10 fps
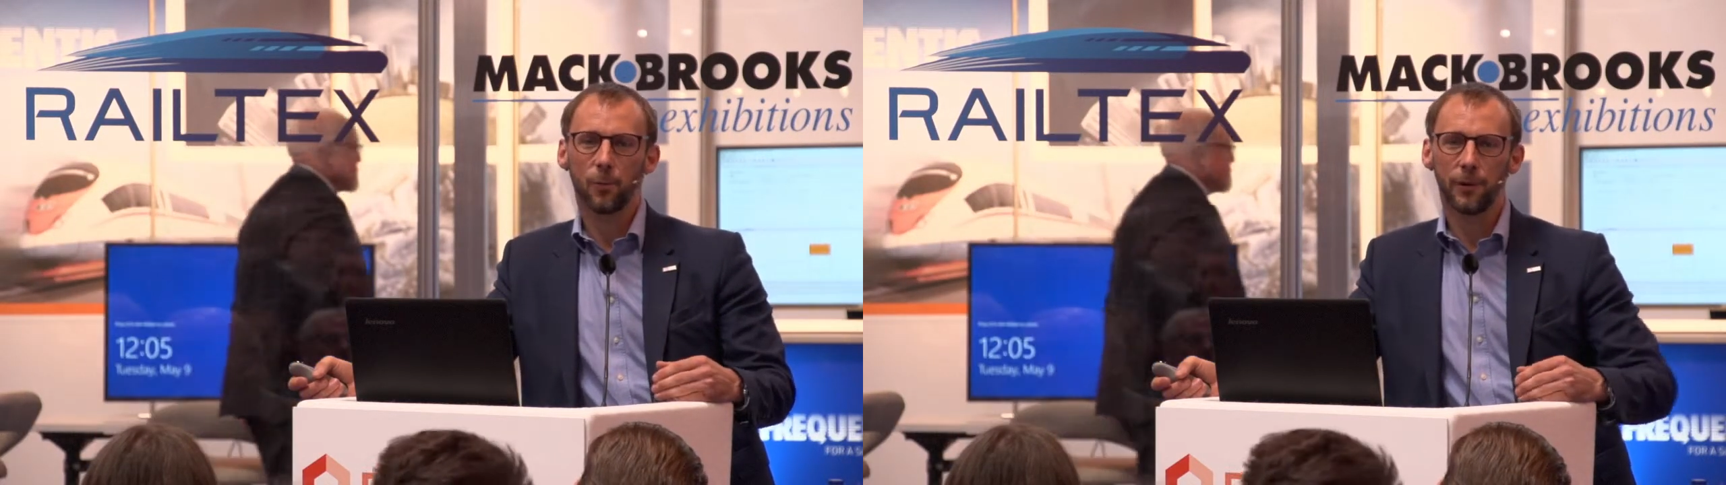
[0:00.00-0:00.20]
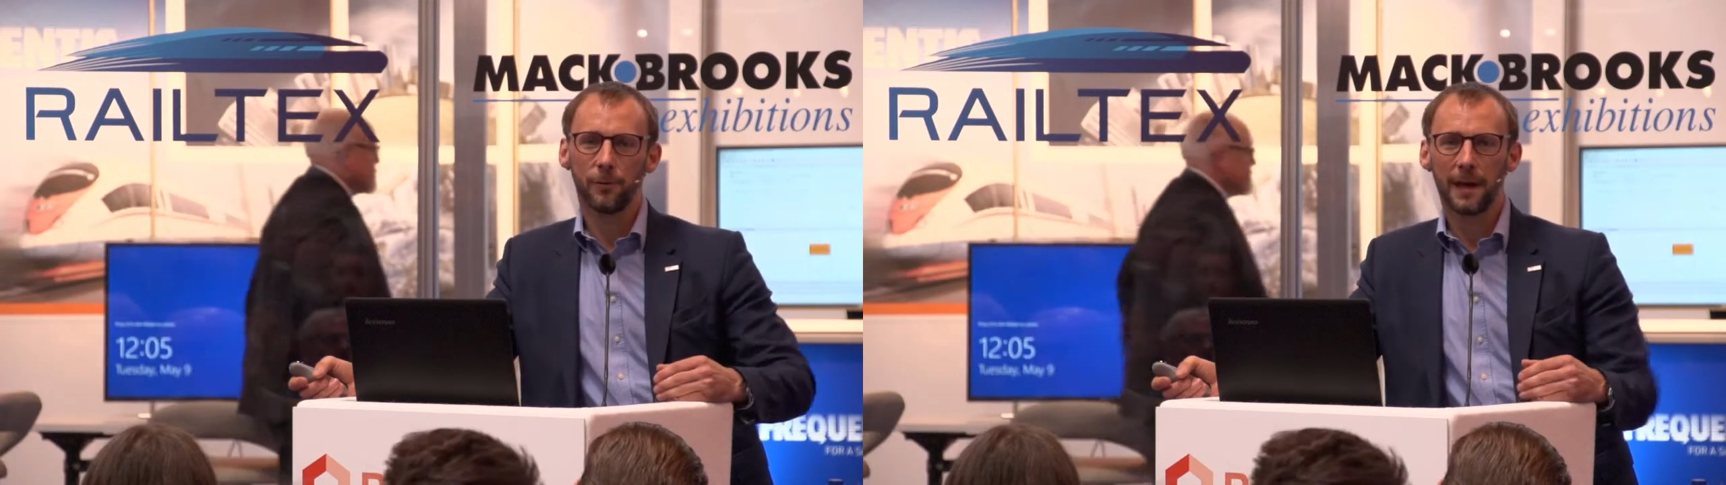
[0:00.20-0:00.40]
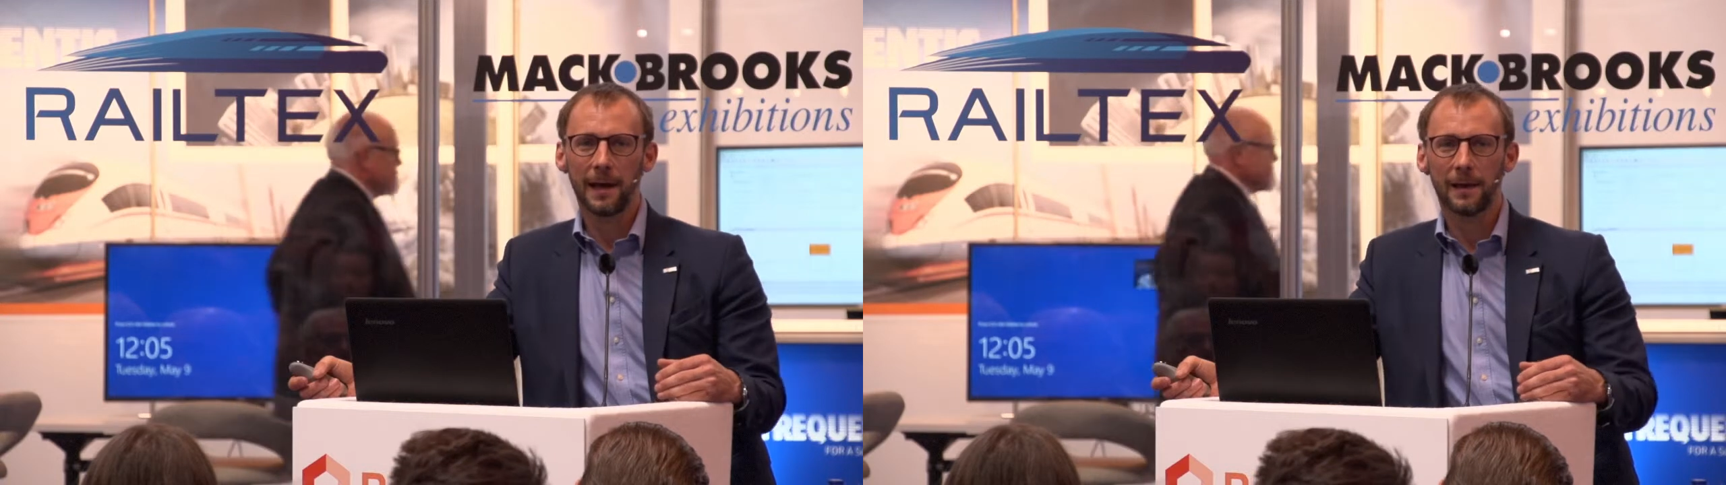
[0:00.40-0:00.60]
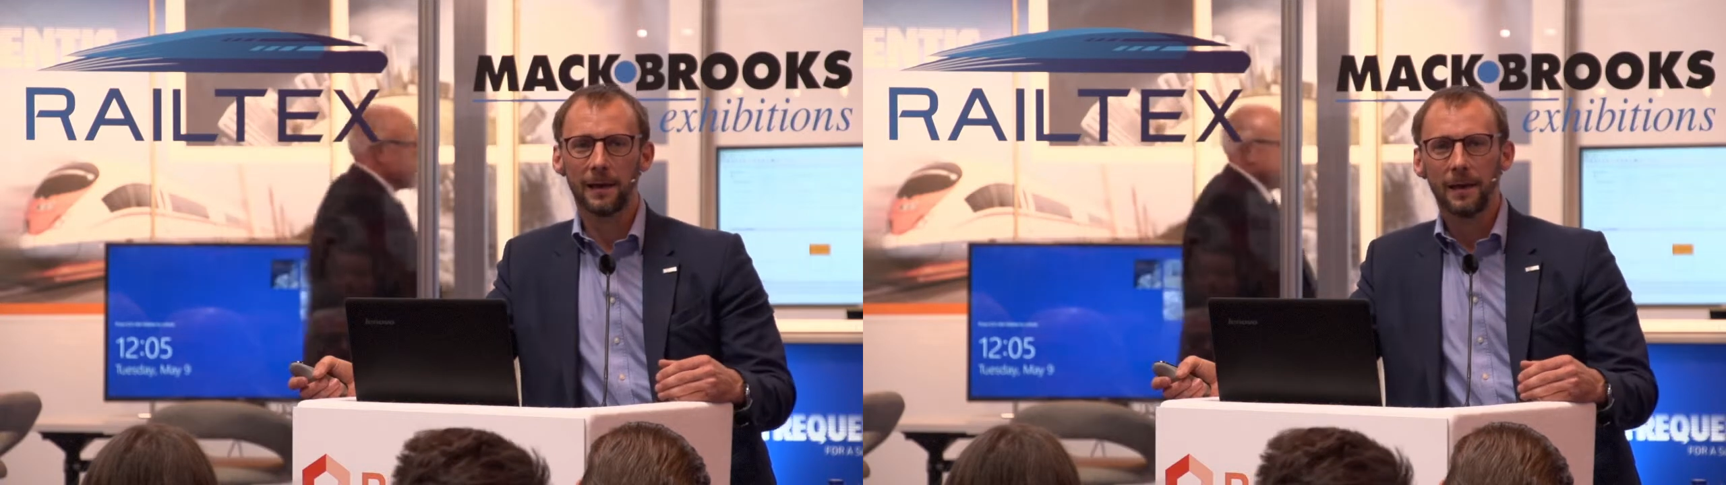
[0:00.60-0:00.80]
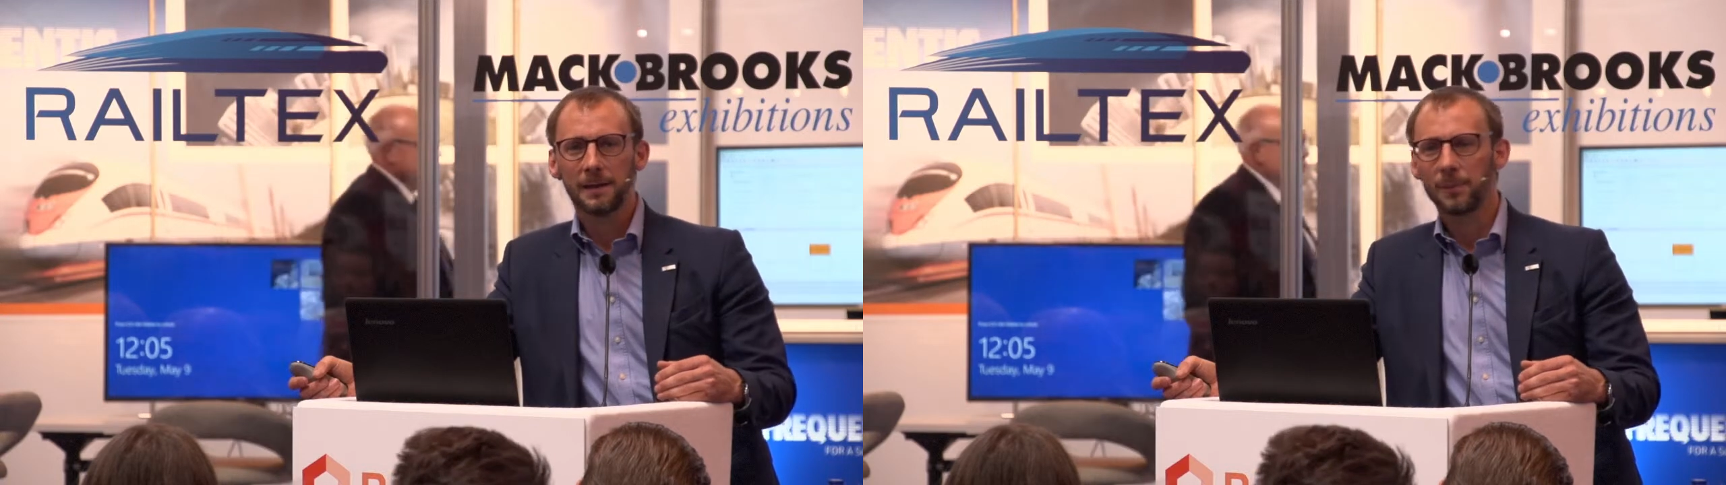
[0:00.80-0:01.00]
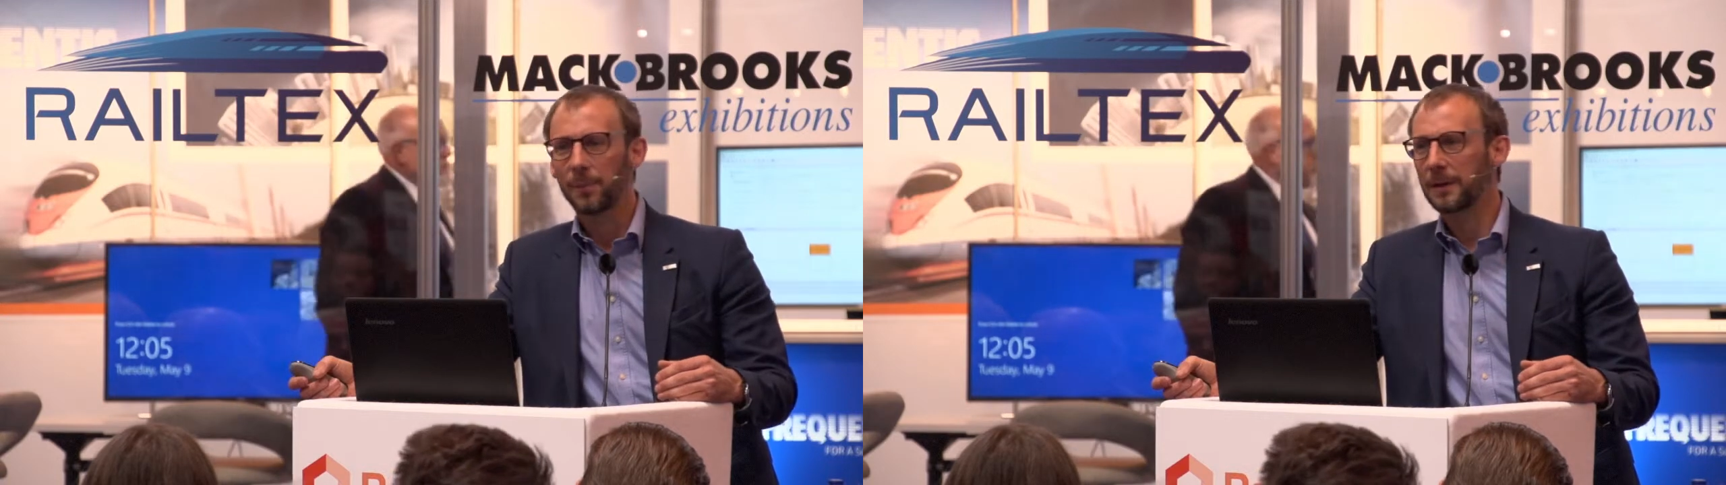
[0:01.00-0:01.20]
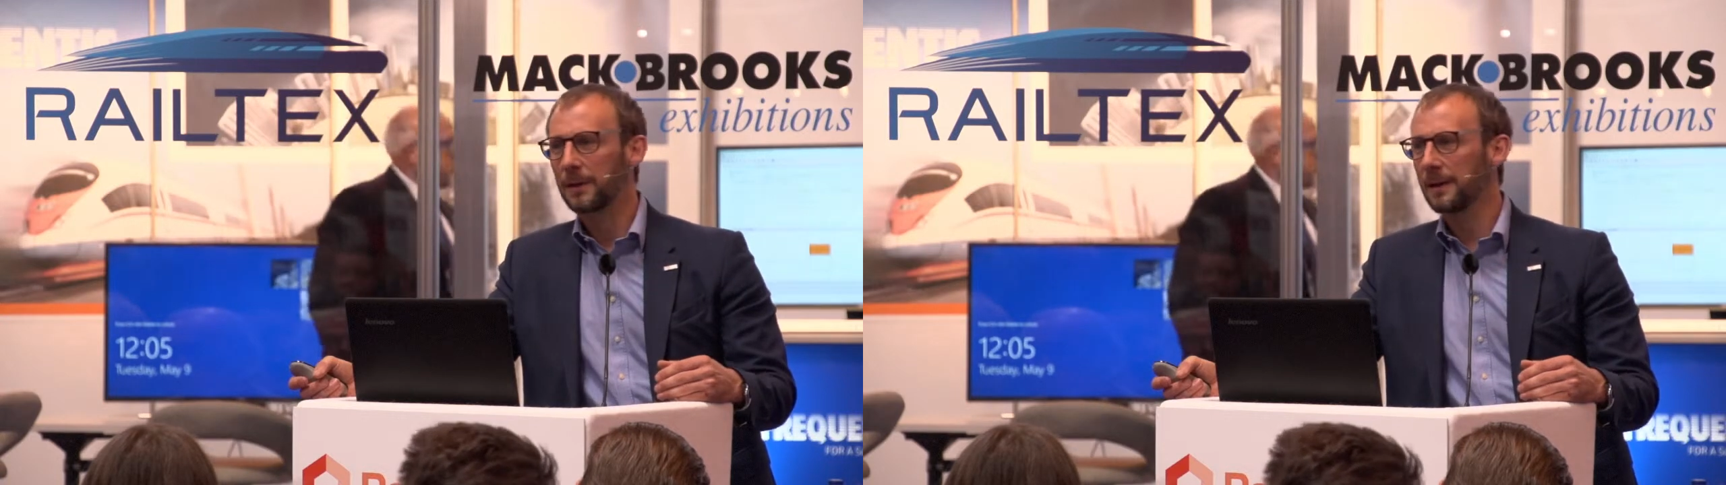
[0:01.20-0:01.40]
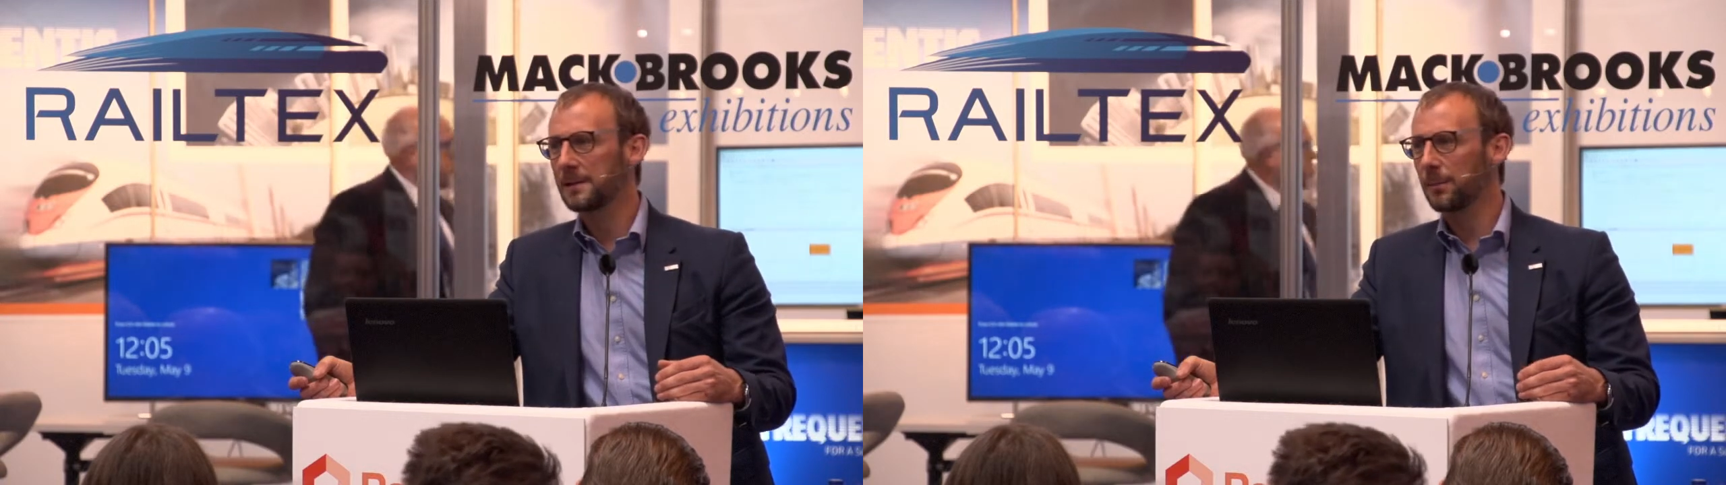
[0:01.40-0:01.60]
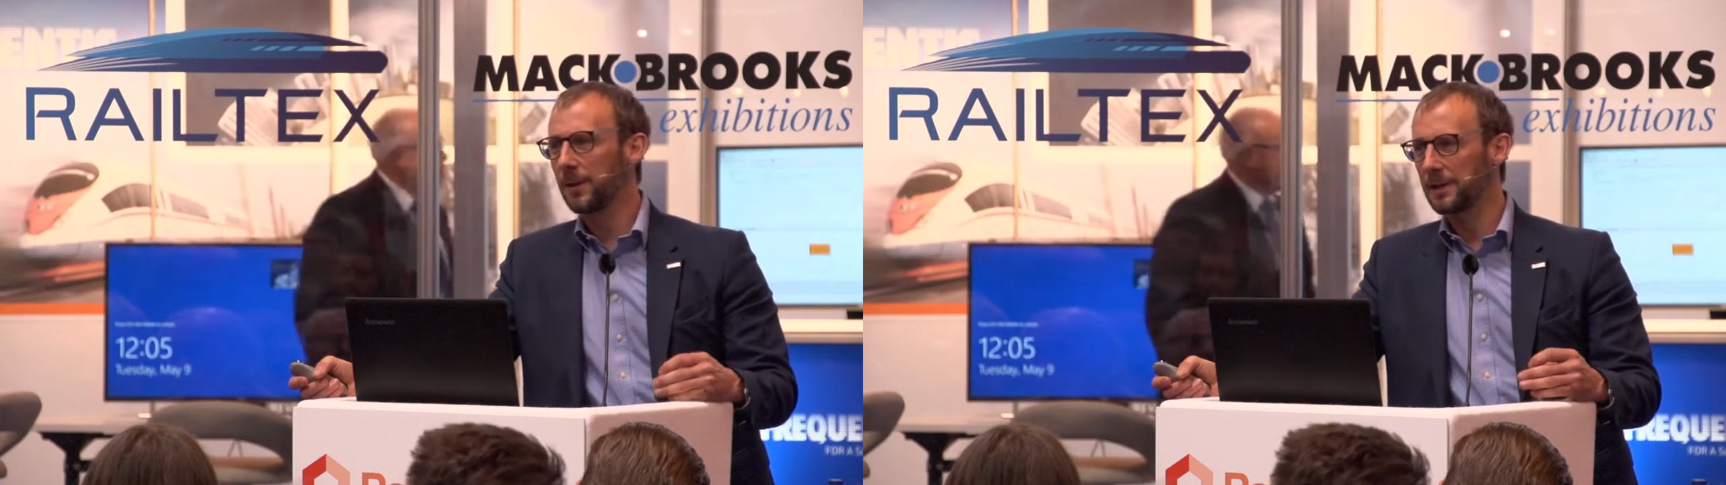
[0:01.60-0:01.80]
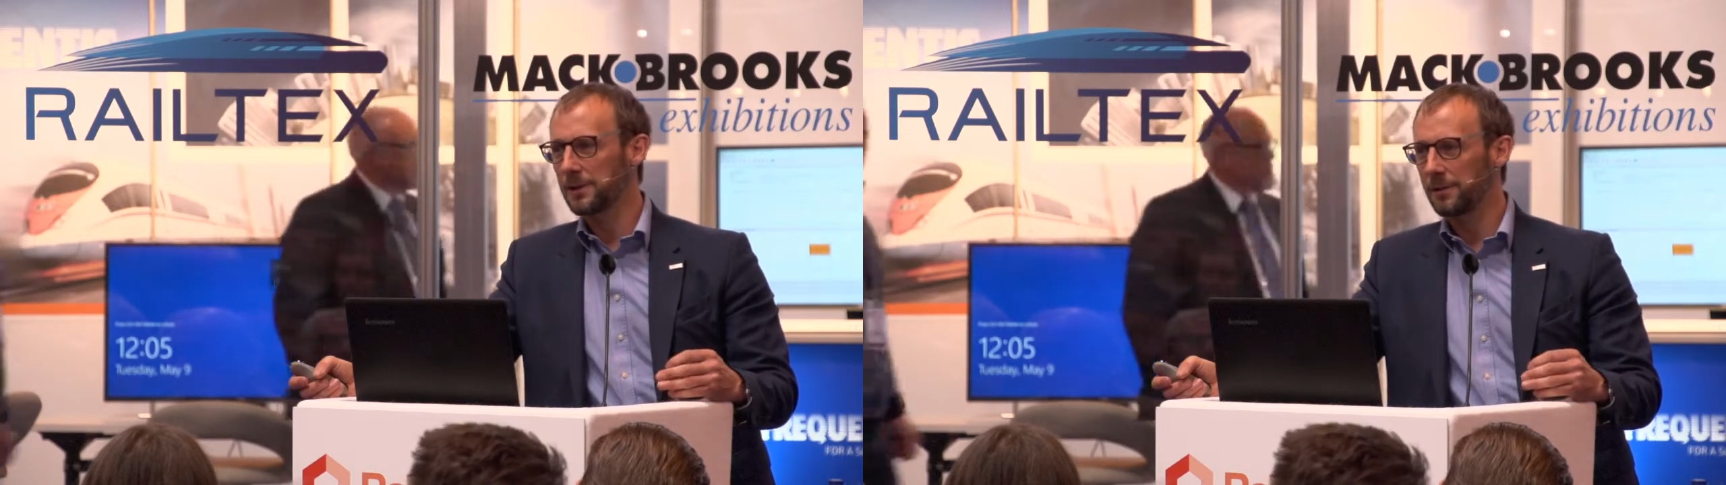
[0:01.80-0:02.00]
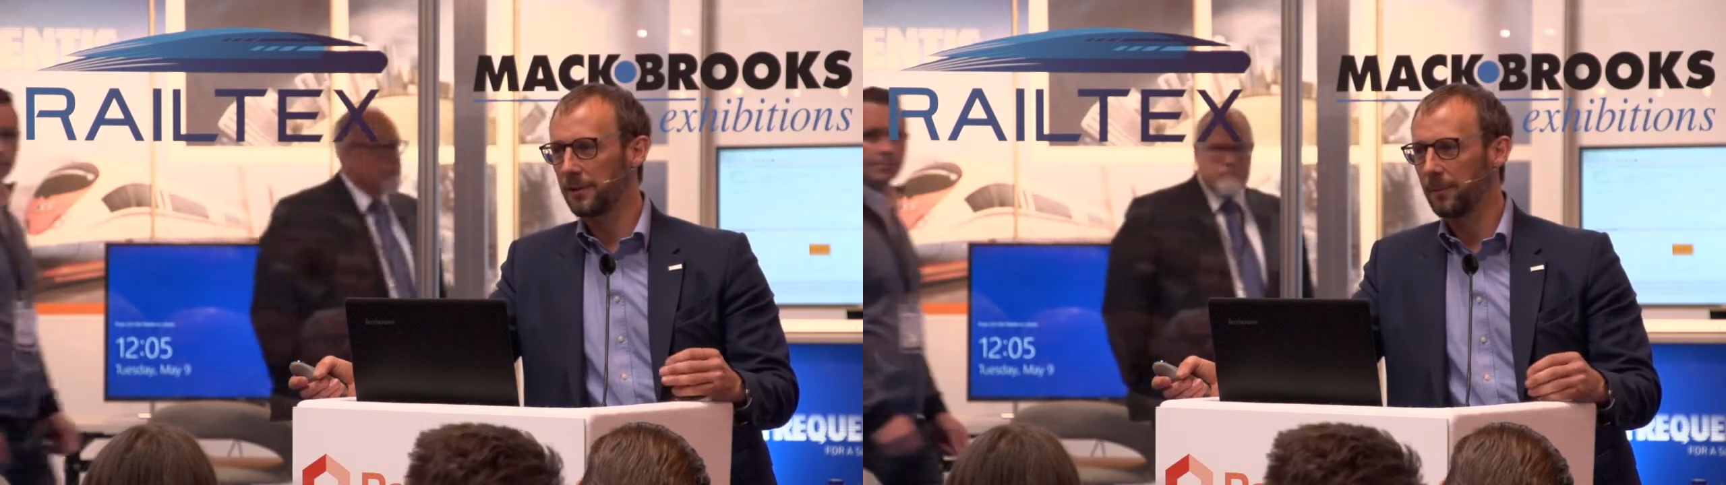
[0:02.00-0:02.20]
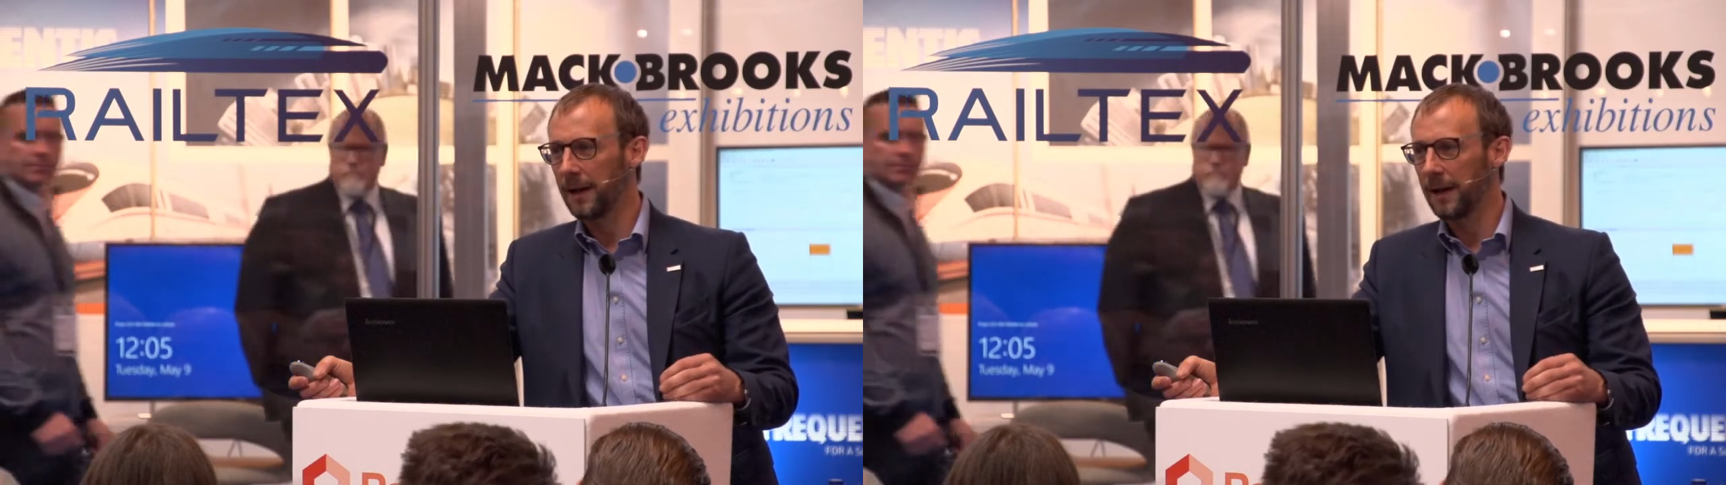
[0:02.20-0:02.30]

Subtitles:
what you get typically is a picture of